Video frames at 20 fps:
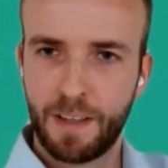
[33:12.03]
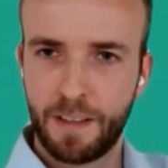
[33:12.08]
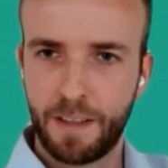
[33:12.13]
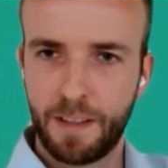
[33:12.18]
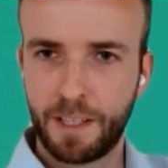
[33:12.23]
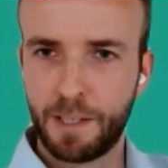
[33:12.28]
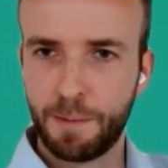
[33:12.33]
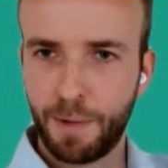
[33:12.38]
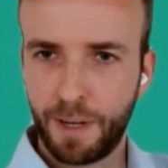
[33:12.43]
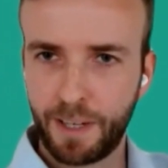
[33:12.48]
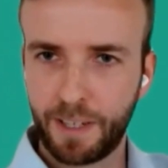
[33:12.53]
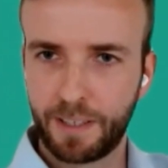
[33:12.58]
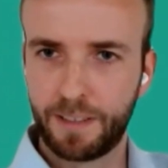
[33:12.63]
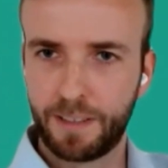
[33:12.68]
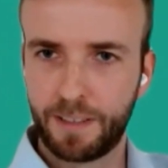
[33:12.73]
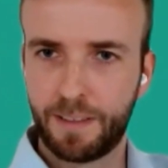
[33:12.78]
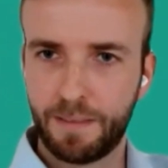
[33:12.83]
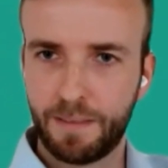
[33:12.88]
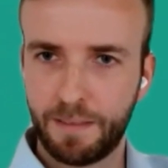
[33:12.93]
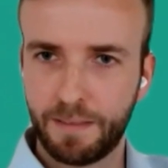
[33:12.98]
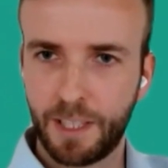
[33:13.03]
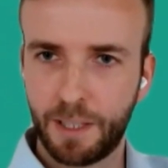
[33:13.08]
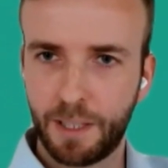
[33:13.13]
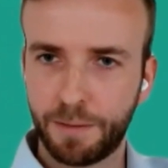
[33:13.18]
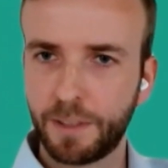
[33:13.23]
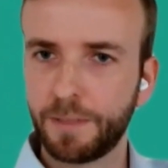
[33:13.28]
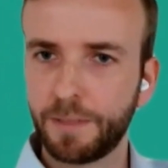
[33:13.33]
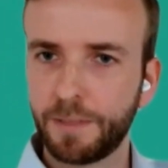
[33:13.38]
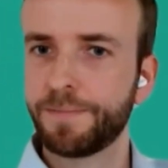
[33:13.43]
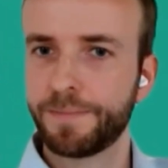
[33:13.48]
Thank you, Marc. It's
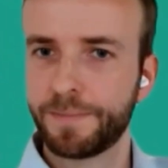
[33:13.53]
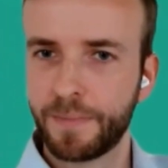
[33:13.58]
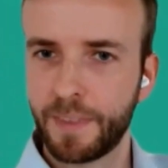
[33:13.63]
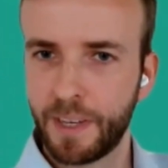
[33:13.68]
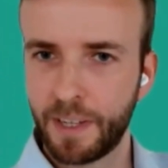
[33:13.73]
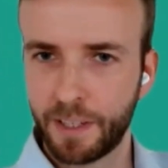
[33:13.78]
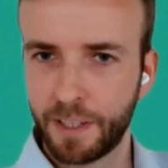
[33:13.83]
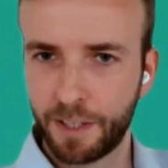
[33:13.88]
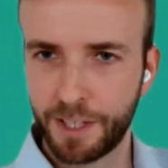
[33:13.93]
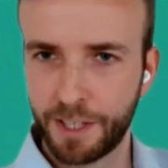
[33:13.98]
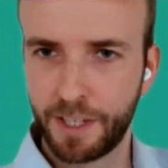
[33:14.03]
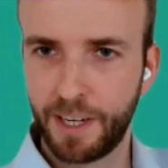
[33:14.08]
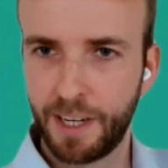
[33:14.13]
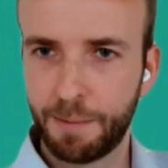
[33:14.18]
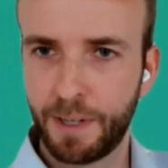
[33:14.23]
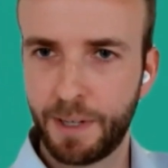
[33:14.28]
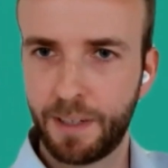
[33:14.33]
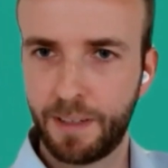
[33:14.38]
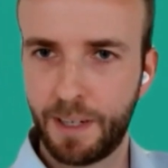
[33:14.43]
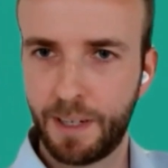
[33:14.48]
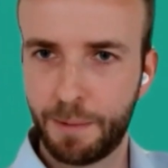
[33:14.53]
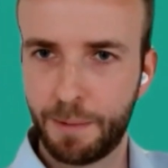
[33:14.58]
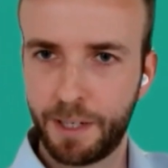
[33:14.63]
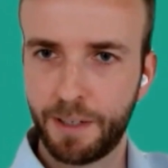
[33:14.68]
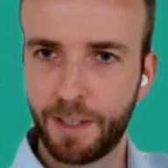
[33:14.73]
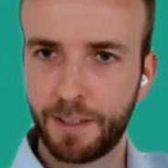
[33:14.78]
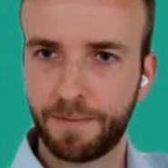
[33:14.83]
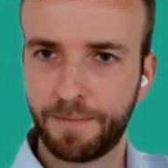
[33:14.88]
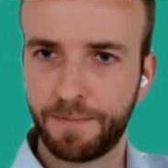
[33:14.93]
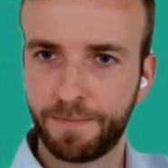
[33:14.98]
helpful. Christian, how about
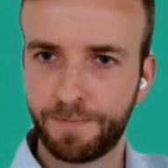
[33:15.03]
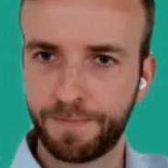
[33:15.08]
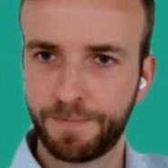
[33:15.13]
you all?